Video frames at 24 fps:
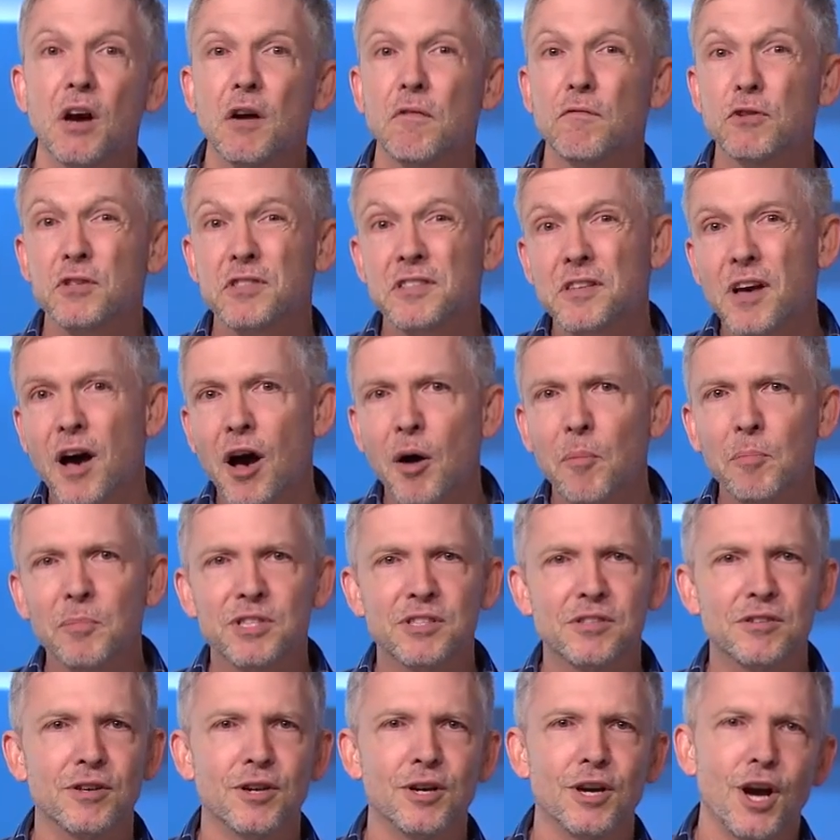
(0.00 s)
For some,
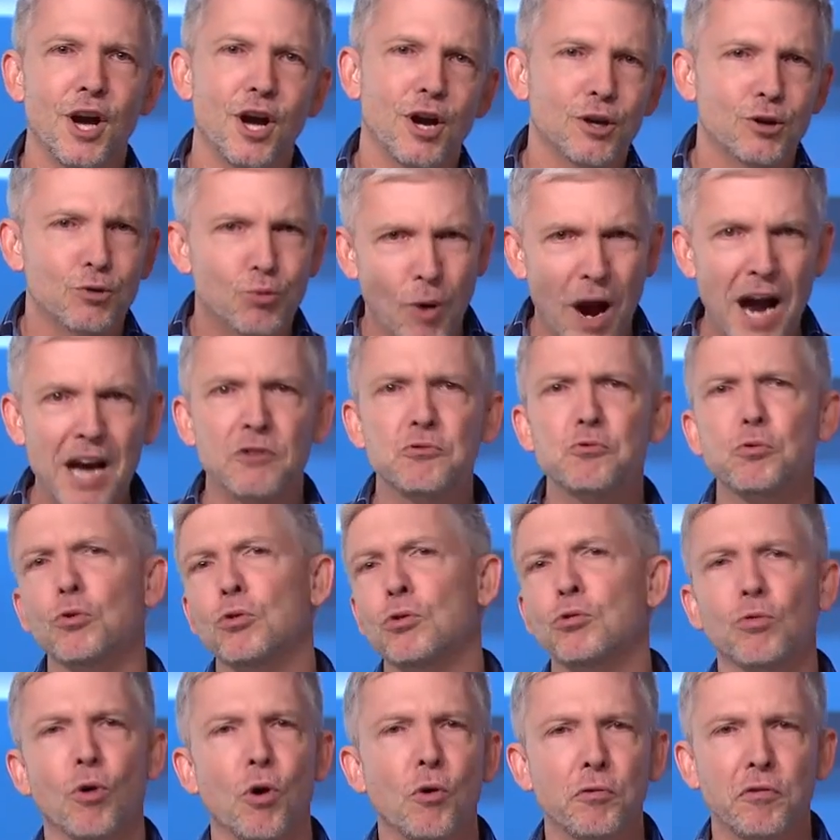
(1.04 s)
it's the gradual
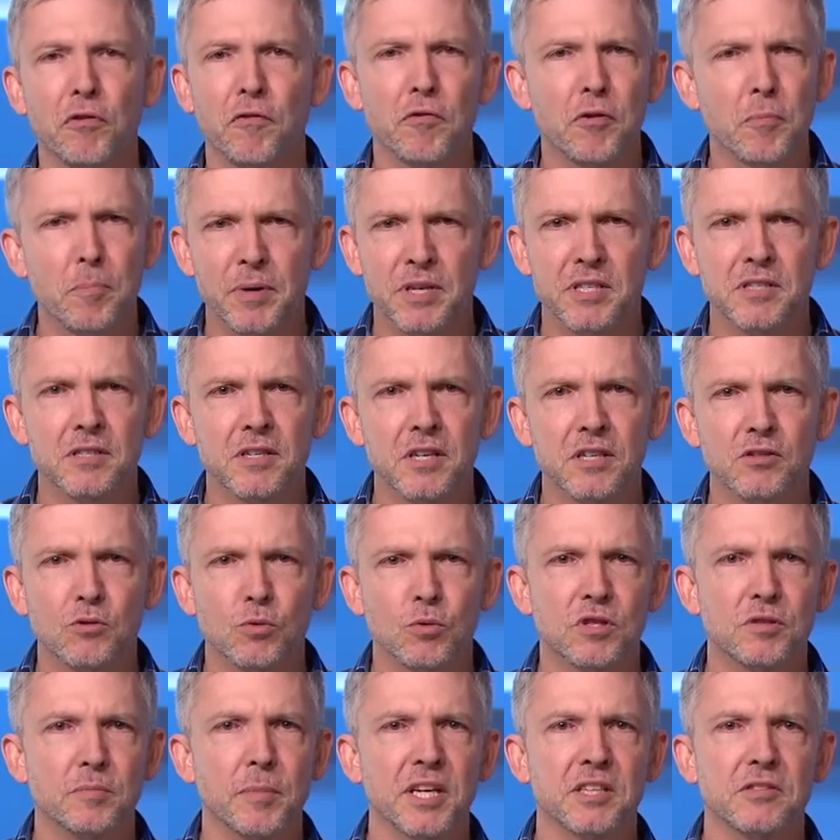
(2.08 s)
growth of the business,
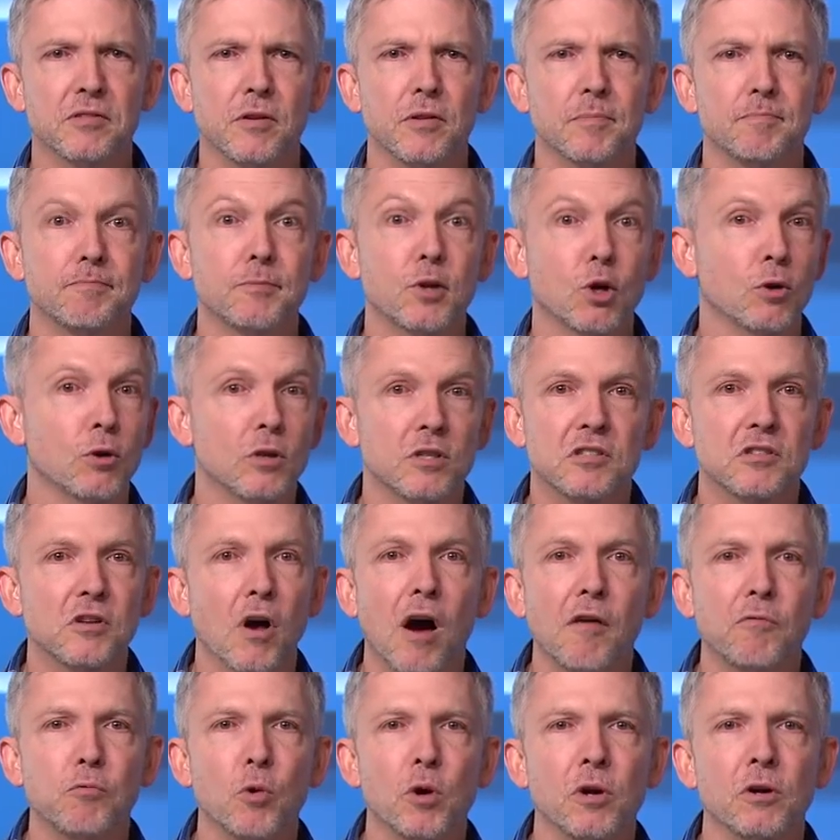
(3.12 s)
which makes the current
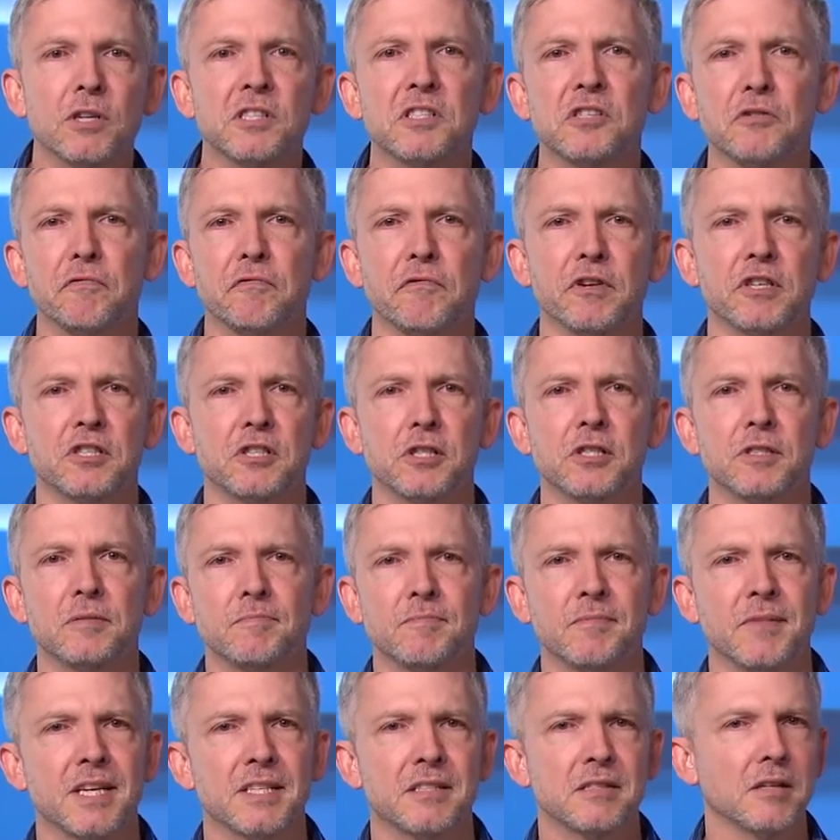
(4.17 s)
software insufficient,
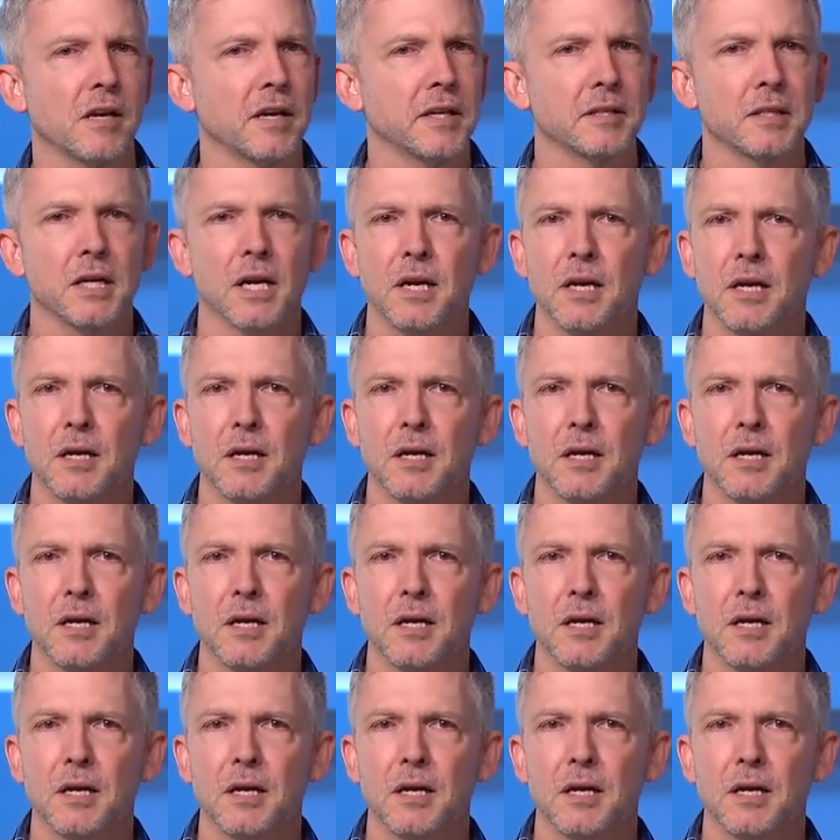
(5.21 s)
and they cite